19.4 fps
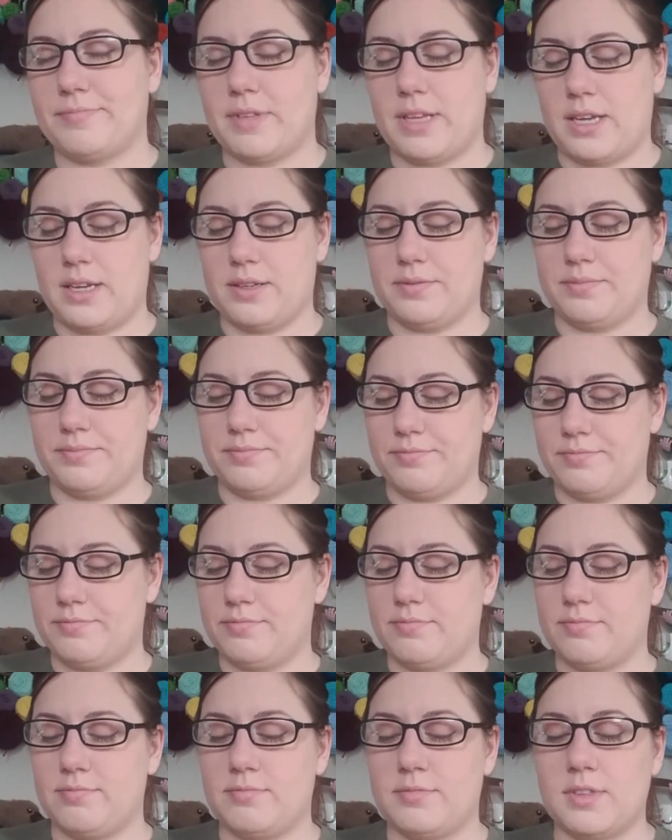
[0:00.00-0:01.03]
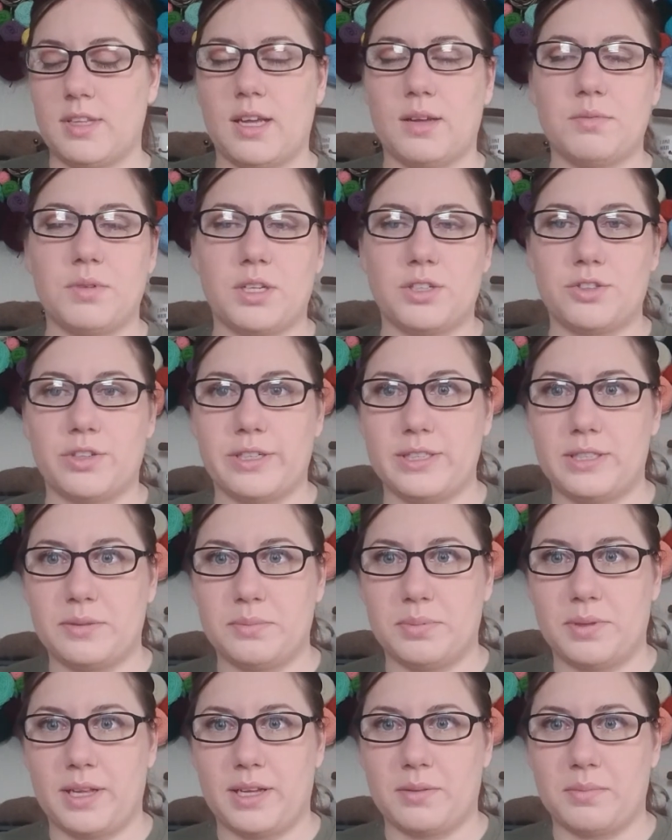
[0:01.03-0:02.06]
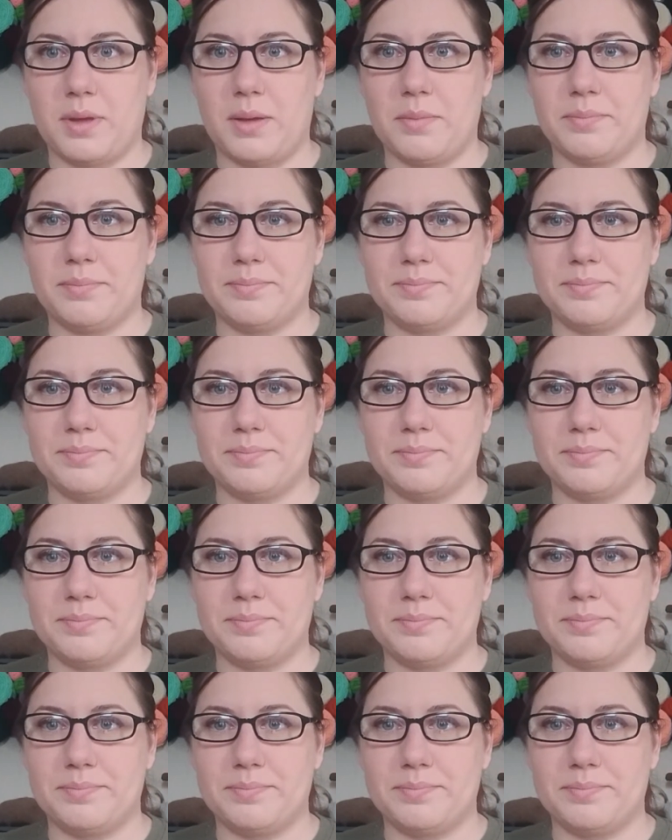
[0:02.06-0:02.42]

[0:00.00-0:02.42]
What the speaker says: I'm not trying to plug my